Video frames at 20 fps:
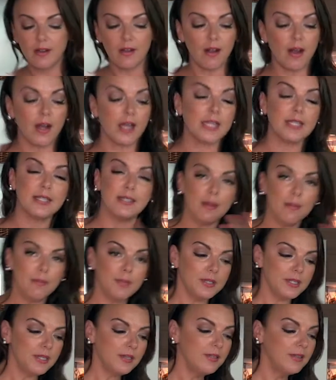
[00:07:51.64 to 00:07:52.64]
I
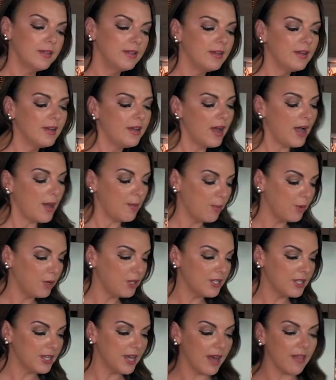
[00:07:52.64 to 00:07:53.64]
assembled it. I put
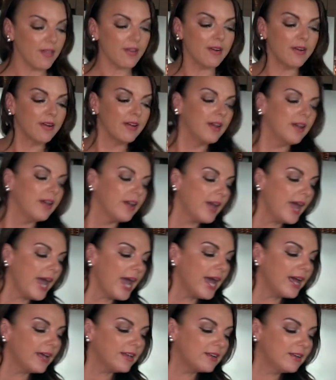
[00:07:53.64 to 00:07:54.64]
it together,
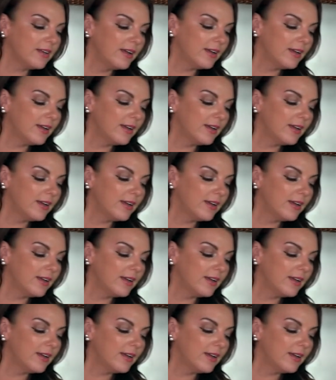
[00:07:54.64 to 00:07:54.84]
and